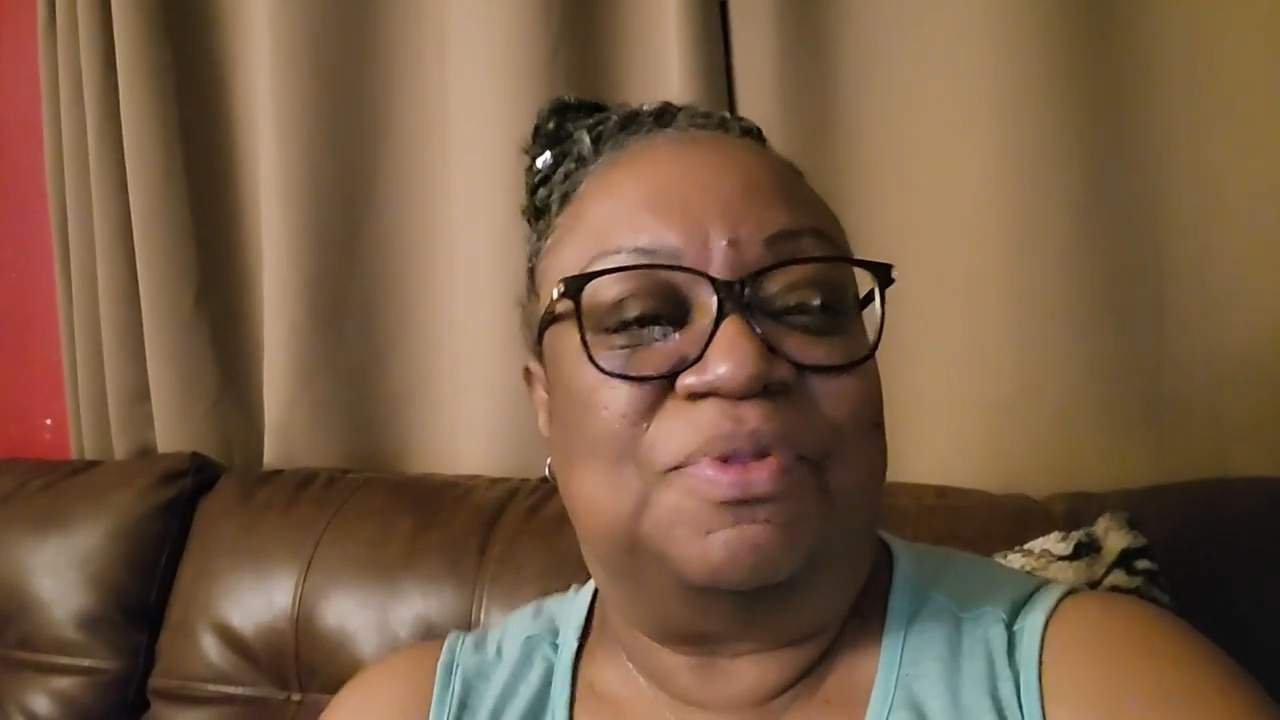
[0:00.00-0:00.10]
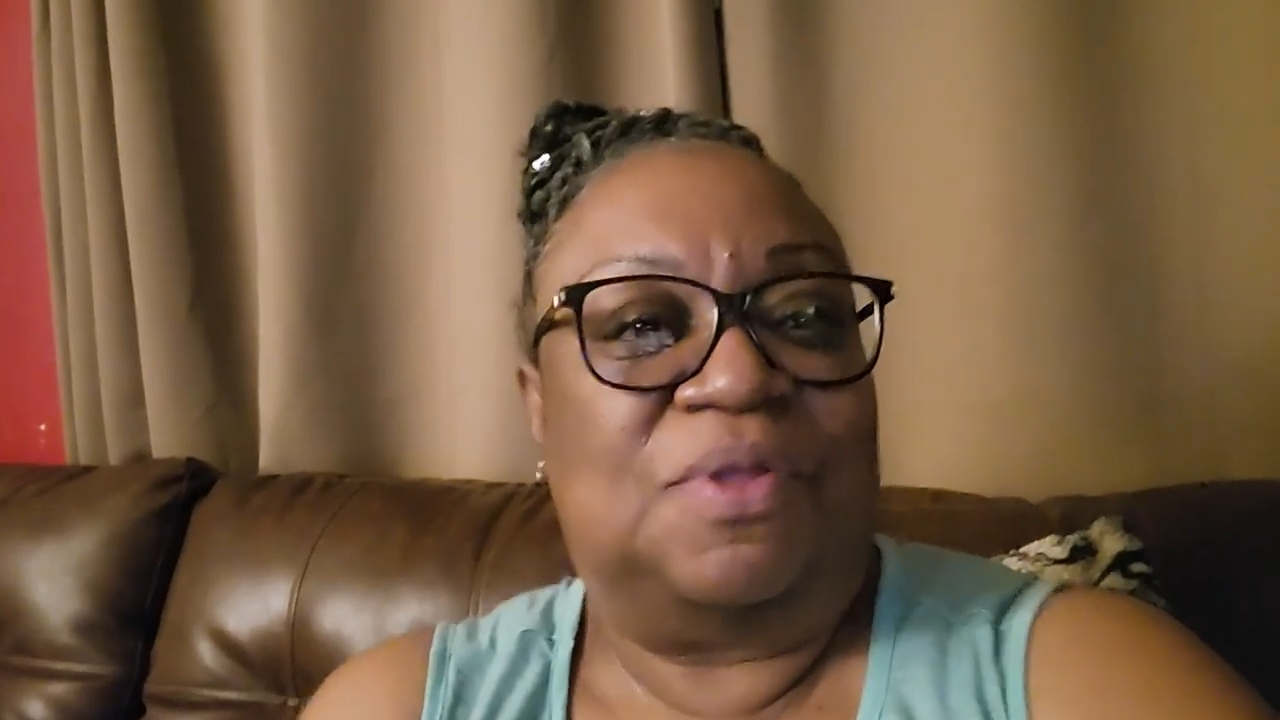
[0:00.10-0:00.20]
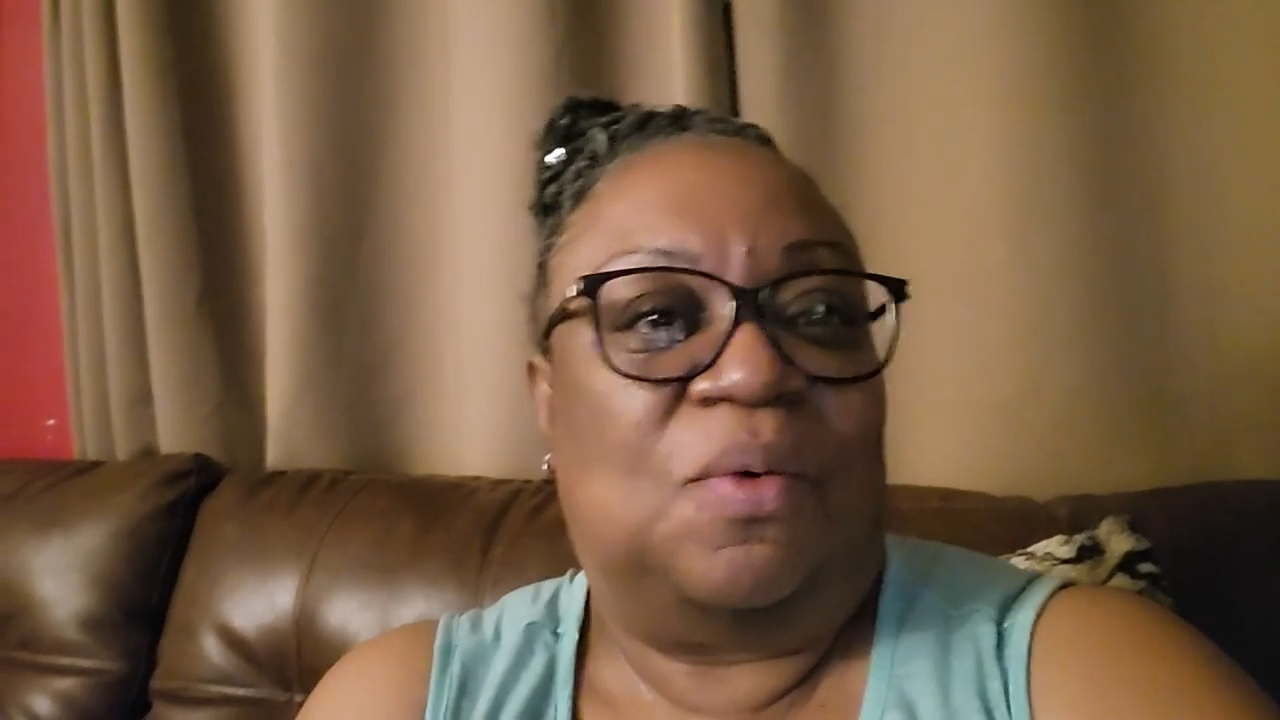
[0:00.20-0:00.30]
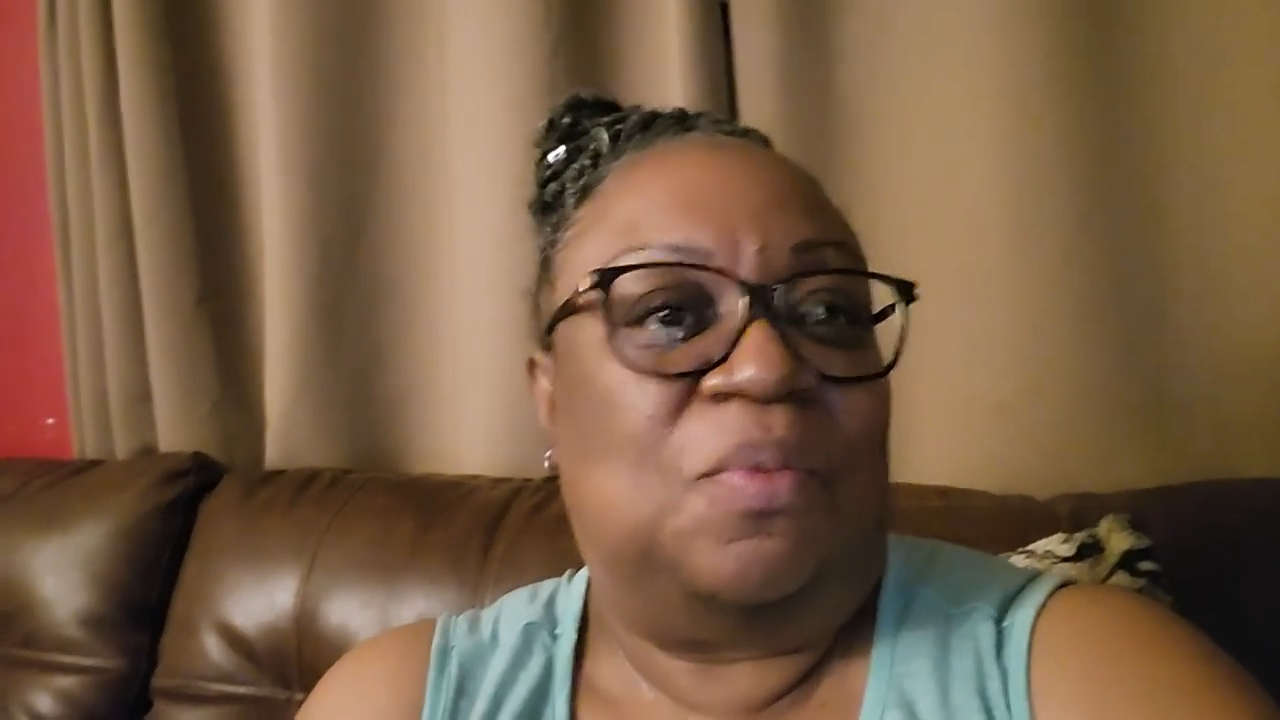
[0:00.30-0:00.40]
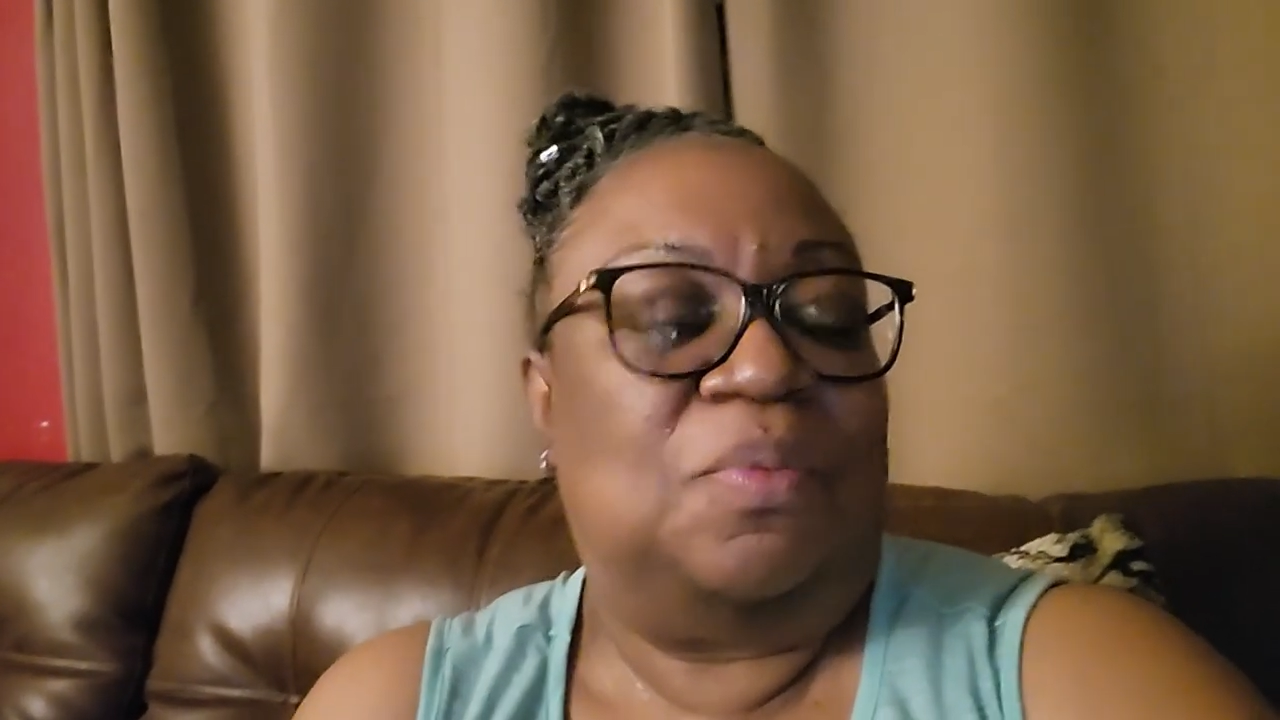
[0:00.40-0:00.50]

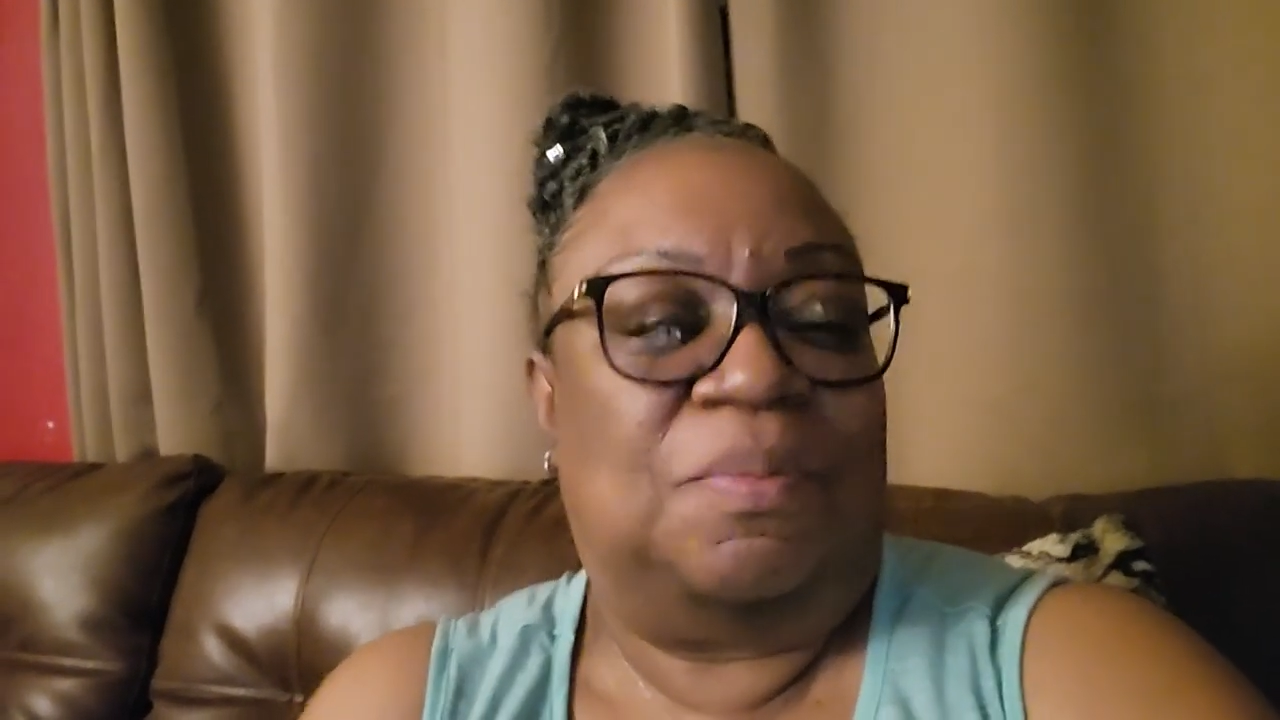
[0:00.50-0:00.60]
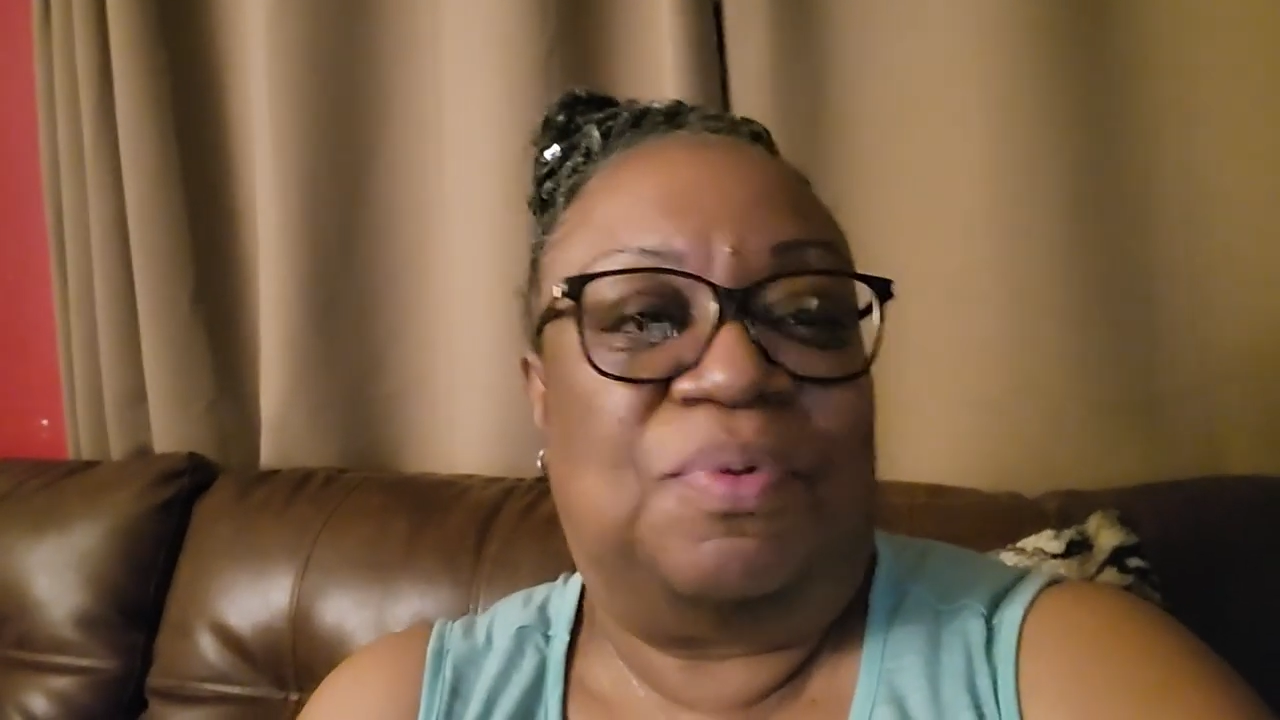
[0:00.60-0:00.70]
so